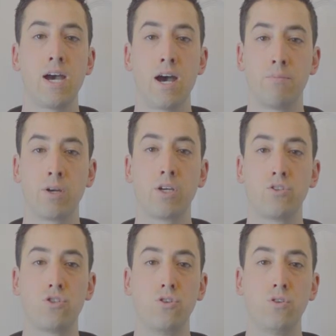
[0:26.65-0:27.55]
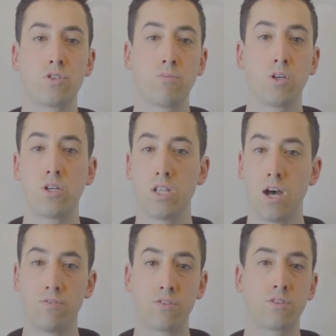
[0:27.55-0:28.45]
a good toque, some good
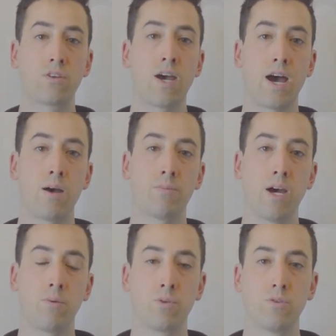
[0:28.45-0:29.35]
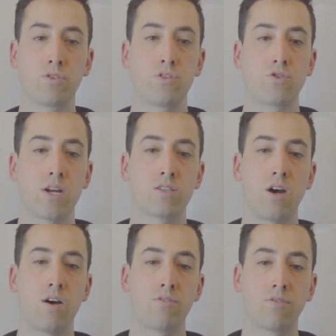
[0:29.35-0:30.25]
gloves, help reduce the stress
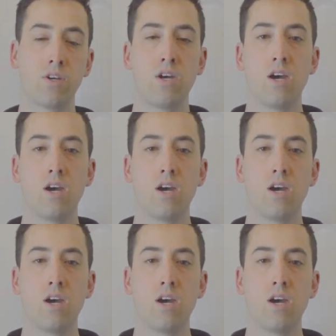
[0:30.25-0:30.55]
off